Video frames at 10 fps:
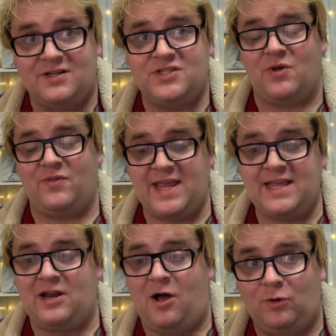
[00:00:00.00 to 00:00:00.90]
so they
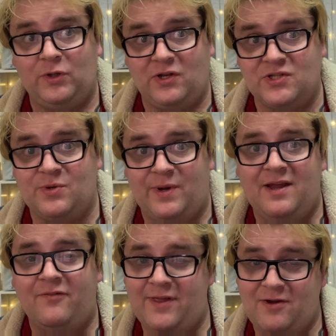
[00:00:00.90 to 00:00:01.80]
can hold on to it
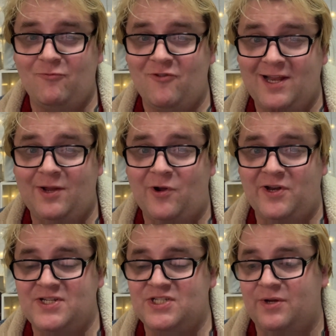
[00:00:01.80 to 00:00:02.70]
if they really
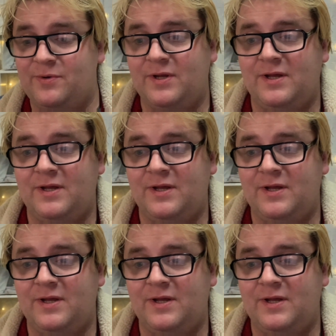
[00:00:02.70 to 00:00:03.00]
wanted to.